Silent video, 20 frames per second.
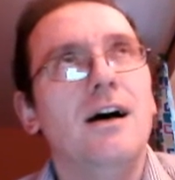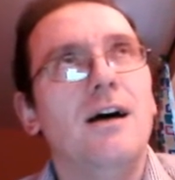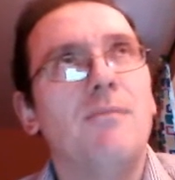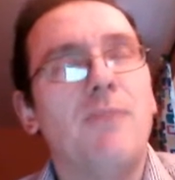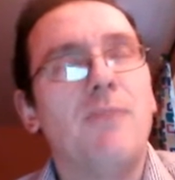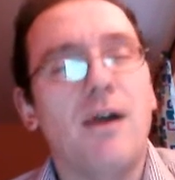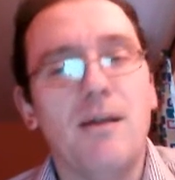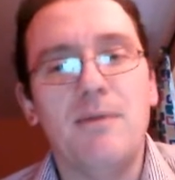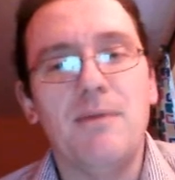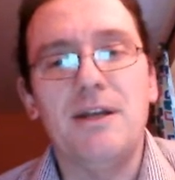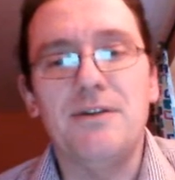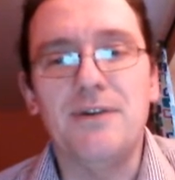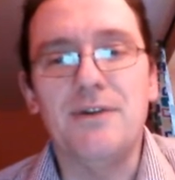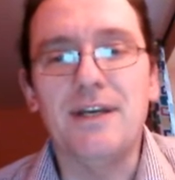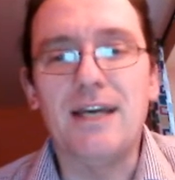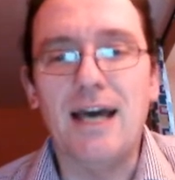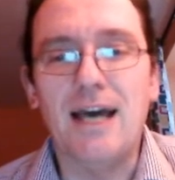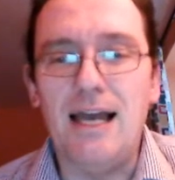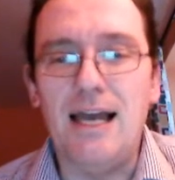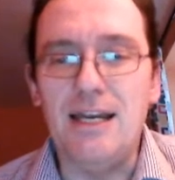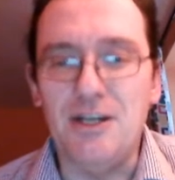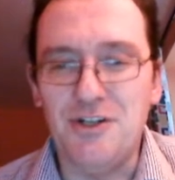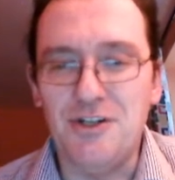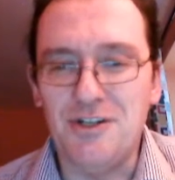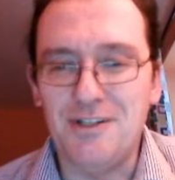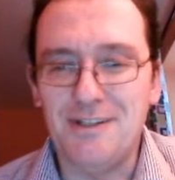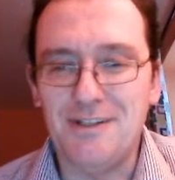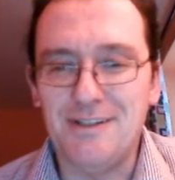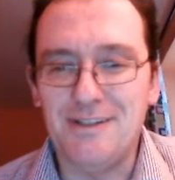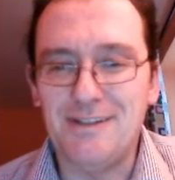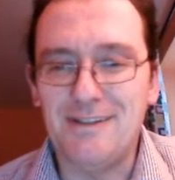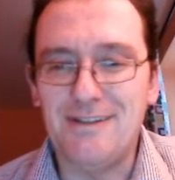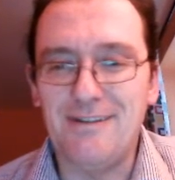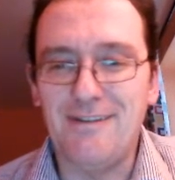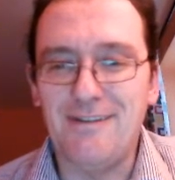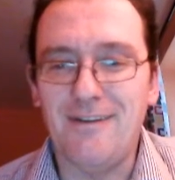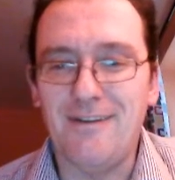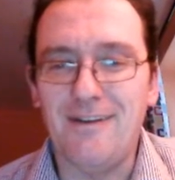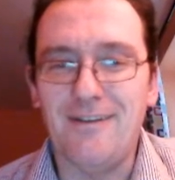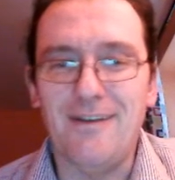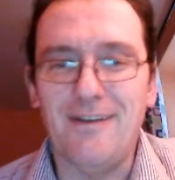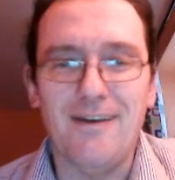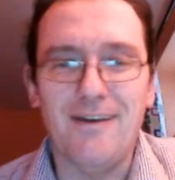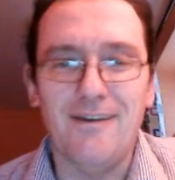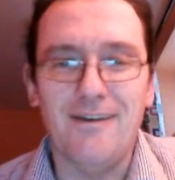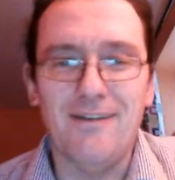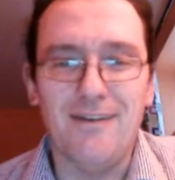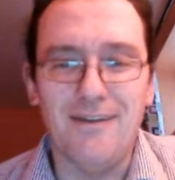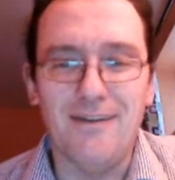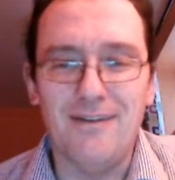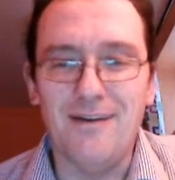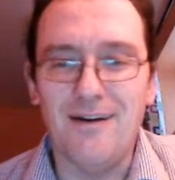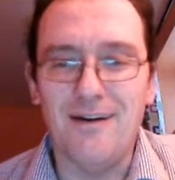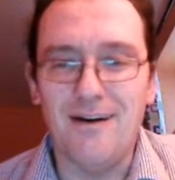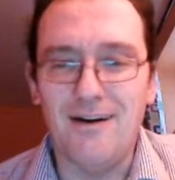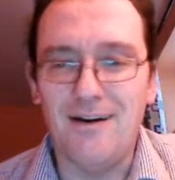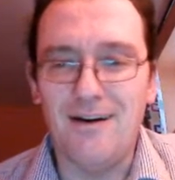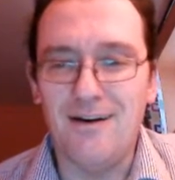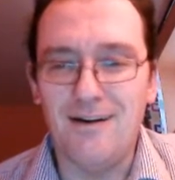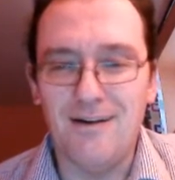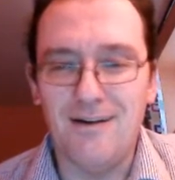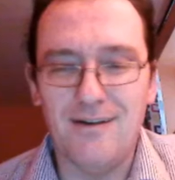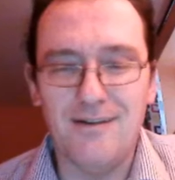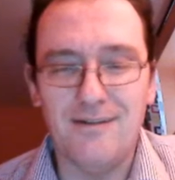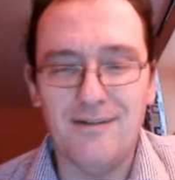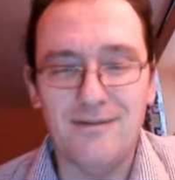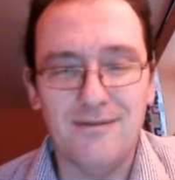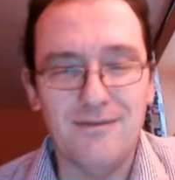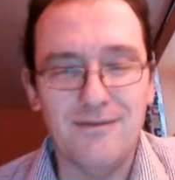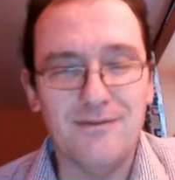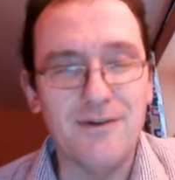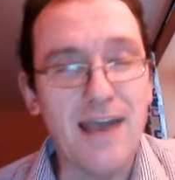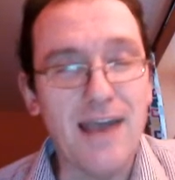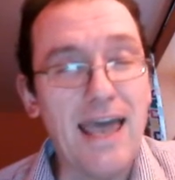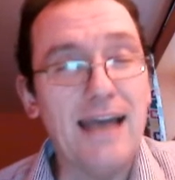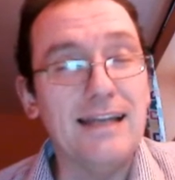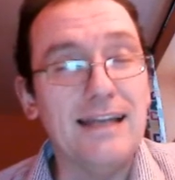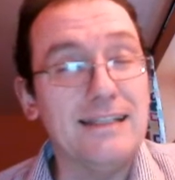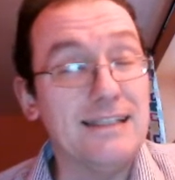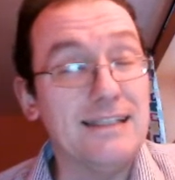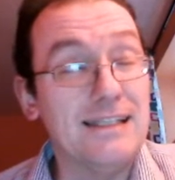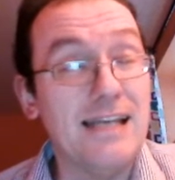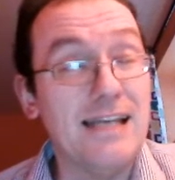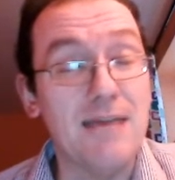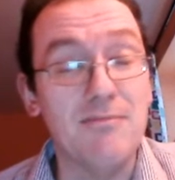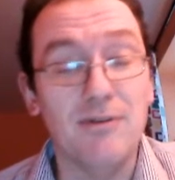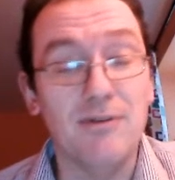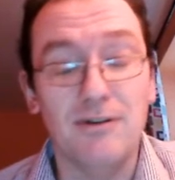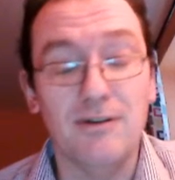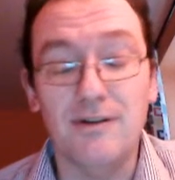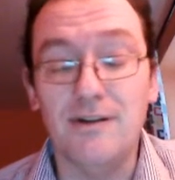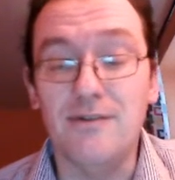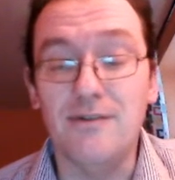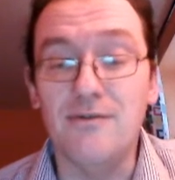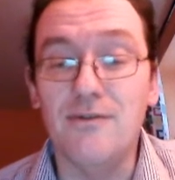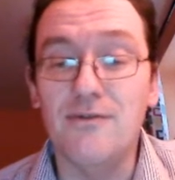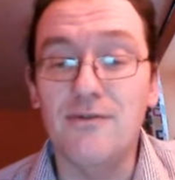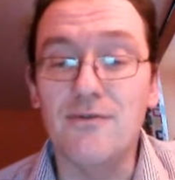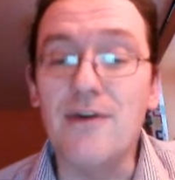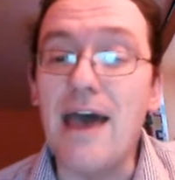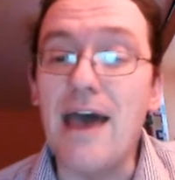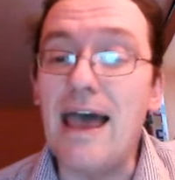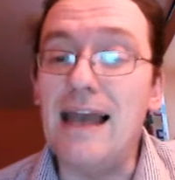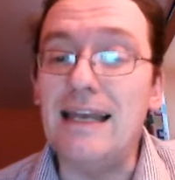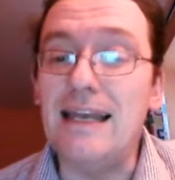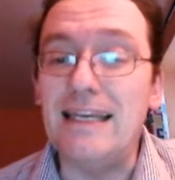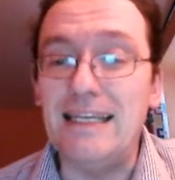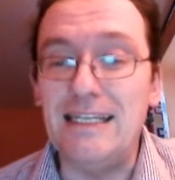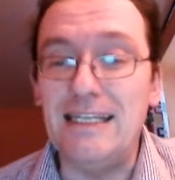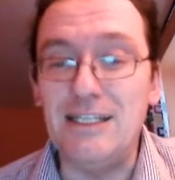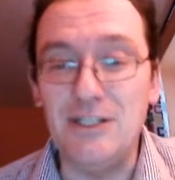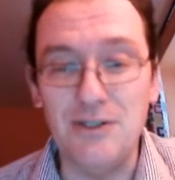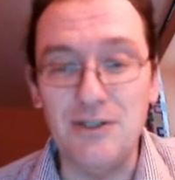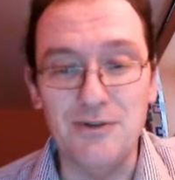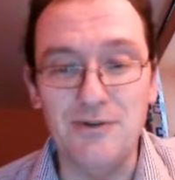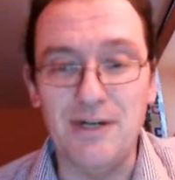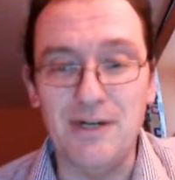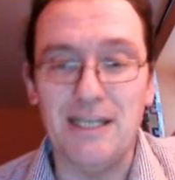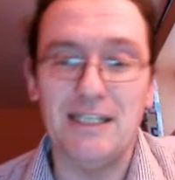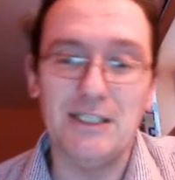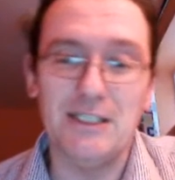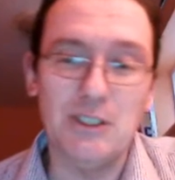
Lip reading: parliamentary coalitions that are rarely stable and rarely enduring.